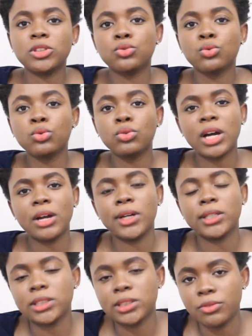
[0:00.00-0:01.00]
these Google
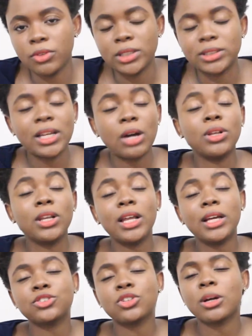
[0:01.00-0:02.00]
Career Certificates. Now
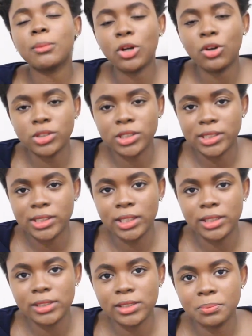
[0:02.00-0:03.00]
let's talk about other
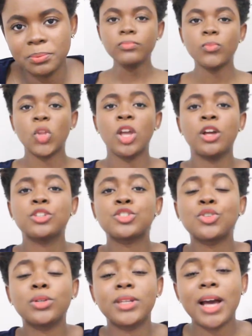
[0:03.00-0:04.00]
things.
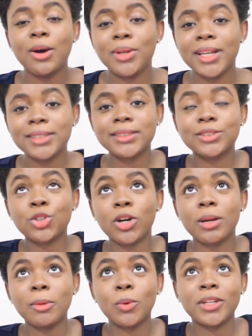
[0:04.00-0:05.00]
So now let's
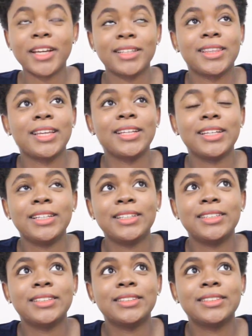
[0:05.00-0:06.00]
talk about what I think
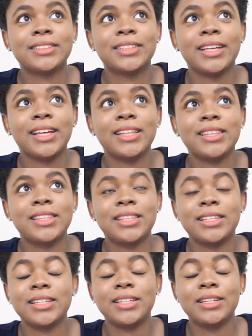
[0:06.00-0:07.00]
is
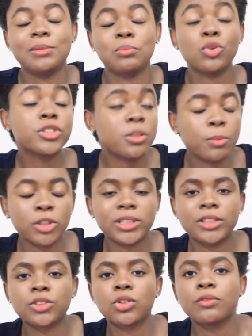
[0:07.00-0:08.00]
the most
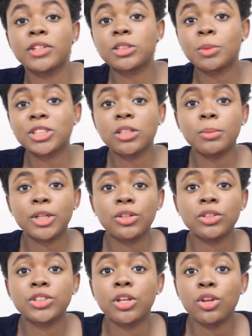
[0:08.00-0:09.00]
important stuff, especially
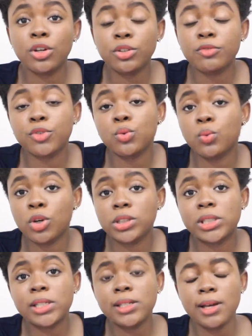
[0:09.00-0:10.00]
because a lot of you
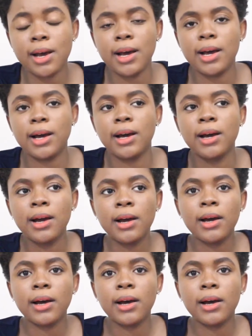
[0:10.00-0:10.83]
watching are